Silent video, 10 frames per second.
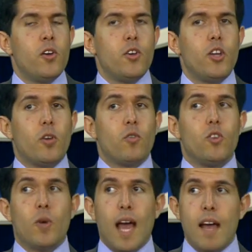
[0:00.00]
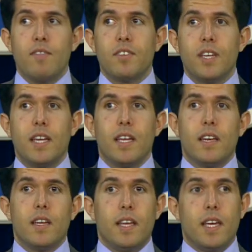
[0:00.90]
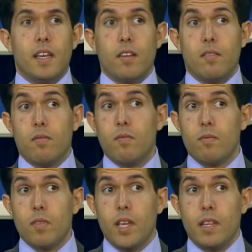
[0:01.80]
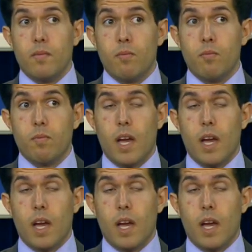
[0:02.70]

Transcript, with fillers: You know, you have seen in